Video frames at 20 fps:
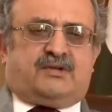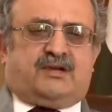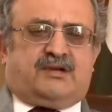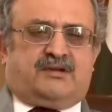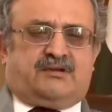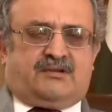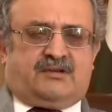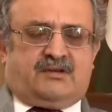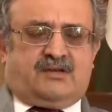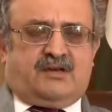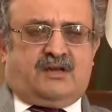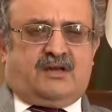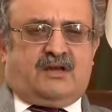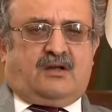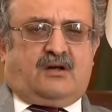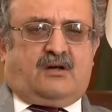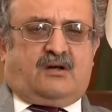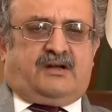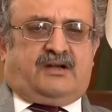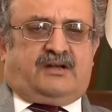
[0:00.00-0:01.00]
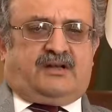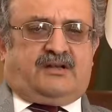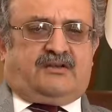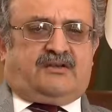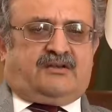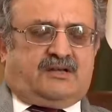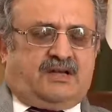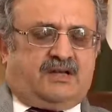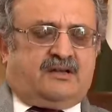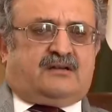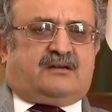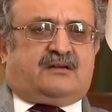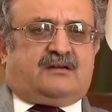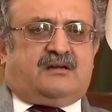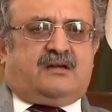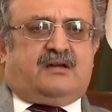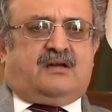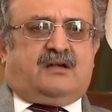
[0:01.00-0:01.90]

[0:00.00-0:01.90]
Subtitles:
it has sent